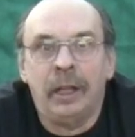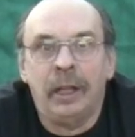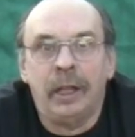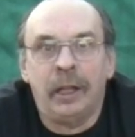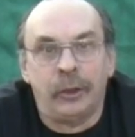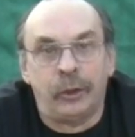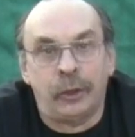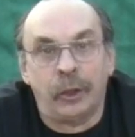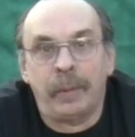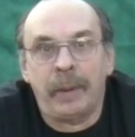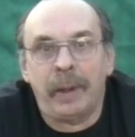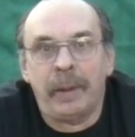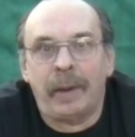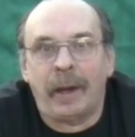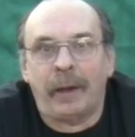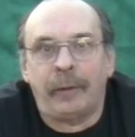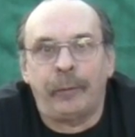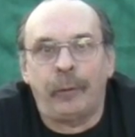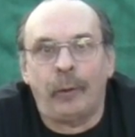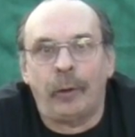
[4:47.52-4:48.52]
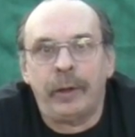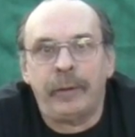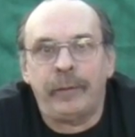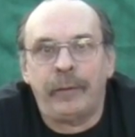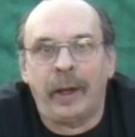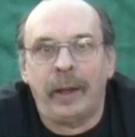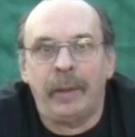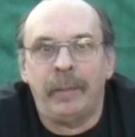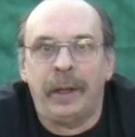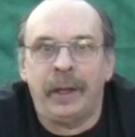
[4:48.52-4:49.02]
It took me about
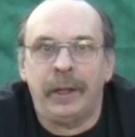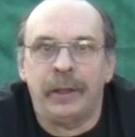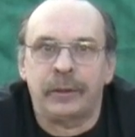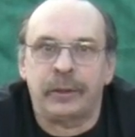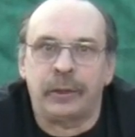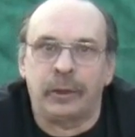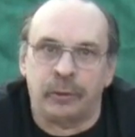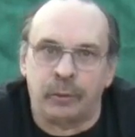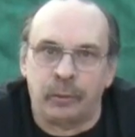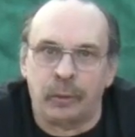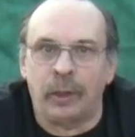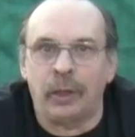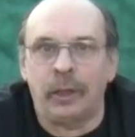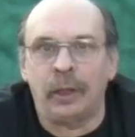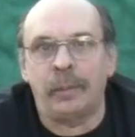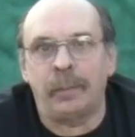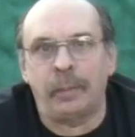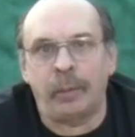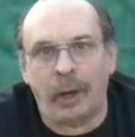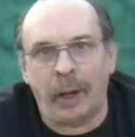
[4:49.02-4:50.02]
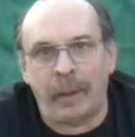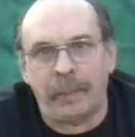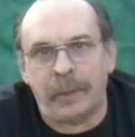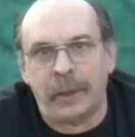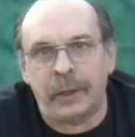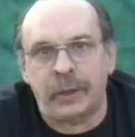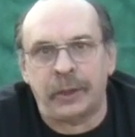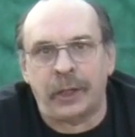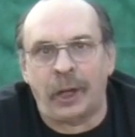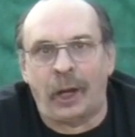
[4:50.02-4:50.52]
45 minutes to drill and prep
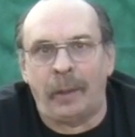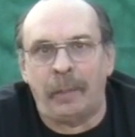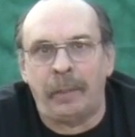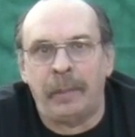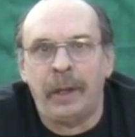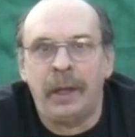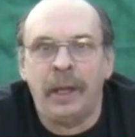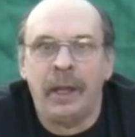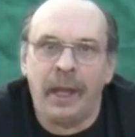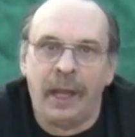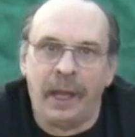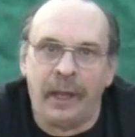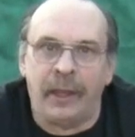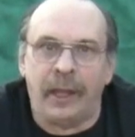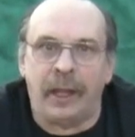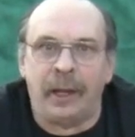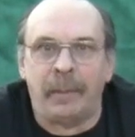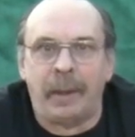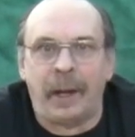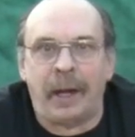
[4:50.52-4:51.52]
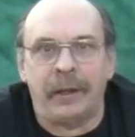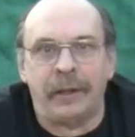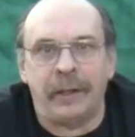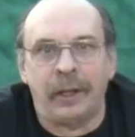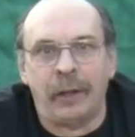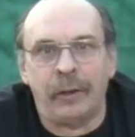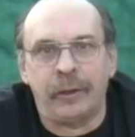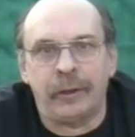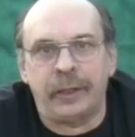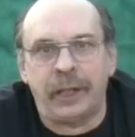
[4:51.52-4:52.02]
the stump, and then about
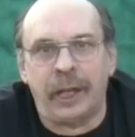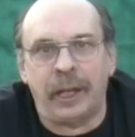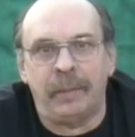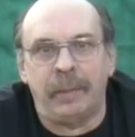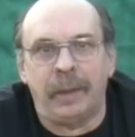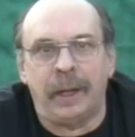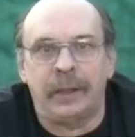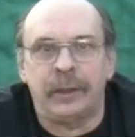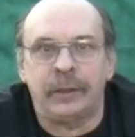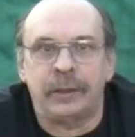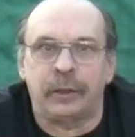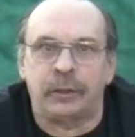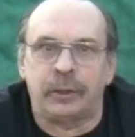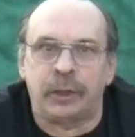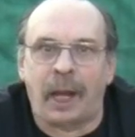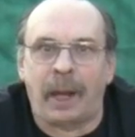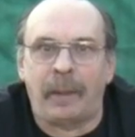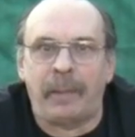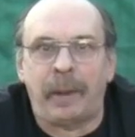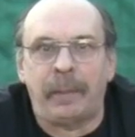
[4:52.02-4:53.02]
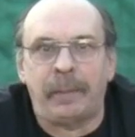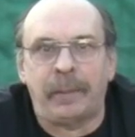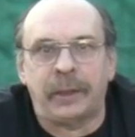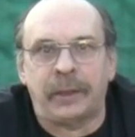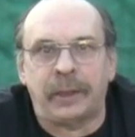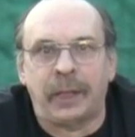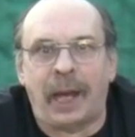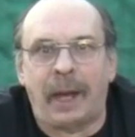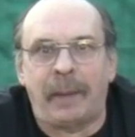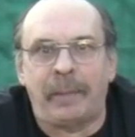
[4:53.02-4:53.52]
another 10 minutes to chop up the
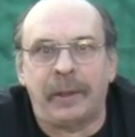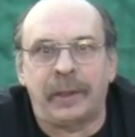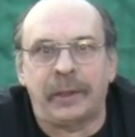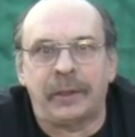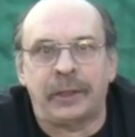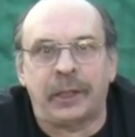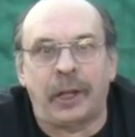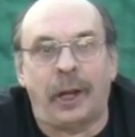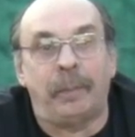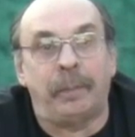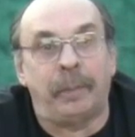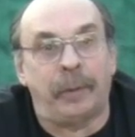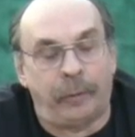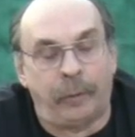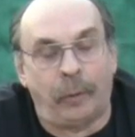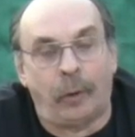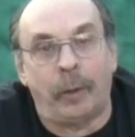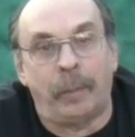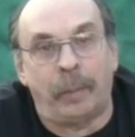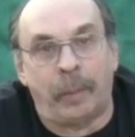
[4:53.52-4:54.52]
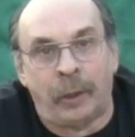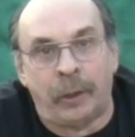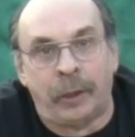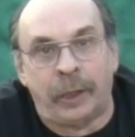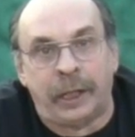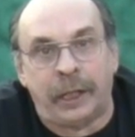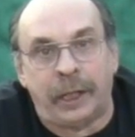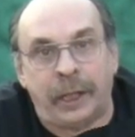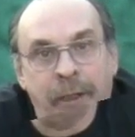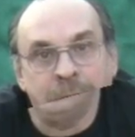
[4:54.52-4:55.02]
top of the stump before
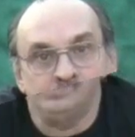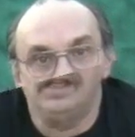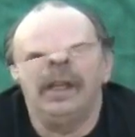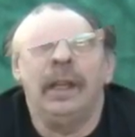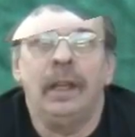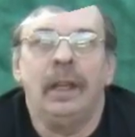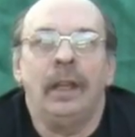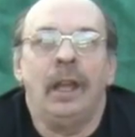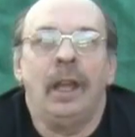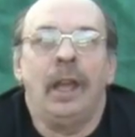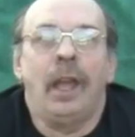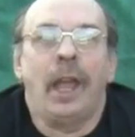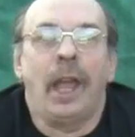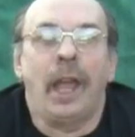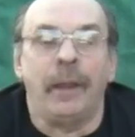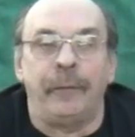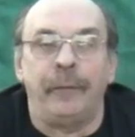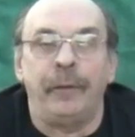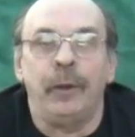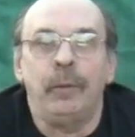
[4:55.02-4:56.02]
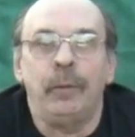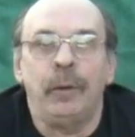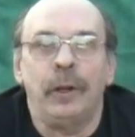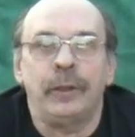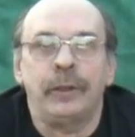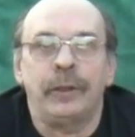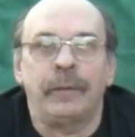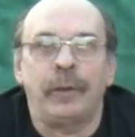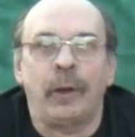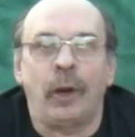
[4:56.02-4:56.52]
burning it. A few
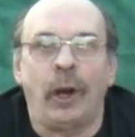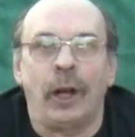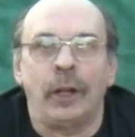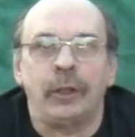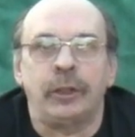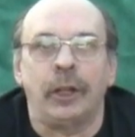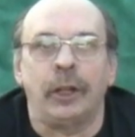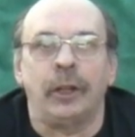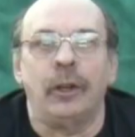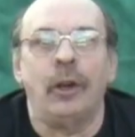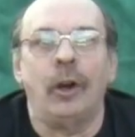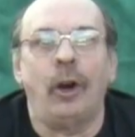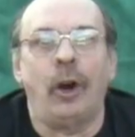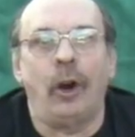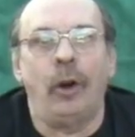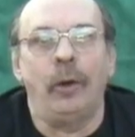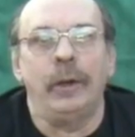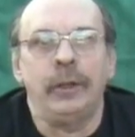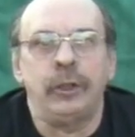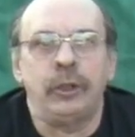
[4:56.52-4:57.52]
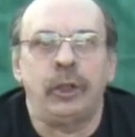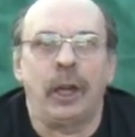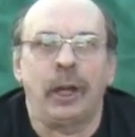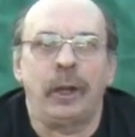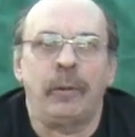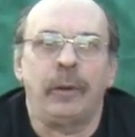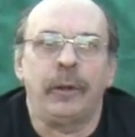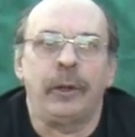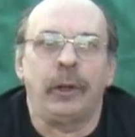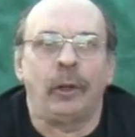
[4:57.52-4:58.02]
words of caution. Always
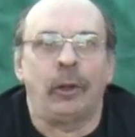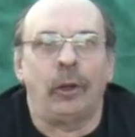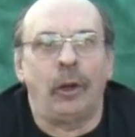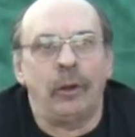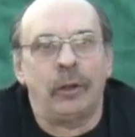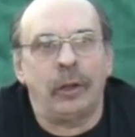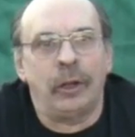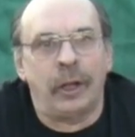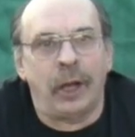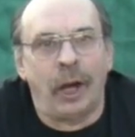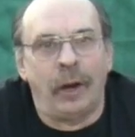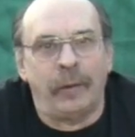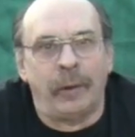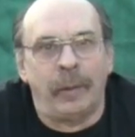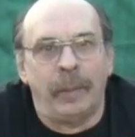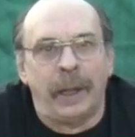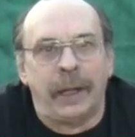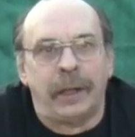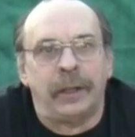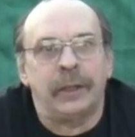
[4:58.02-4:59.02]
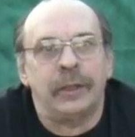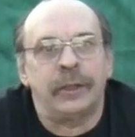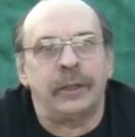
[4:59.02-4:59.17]
check with your local government.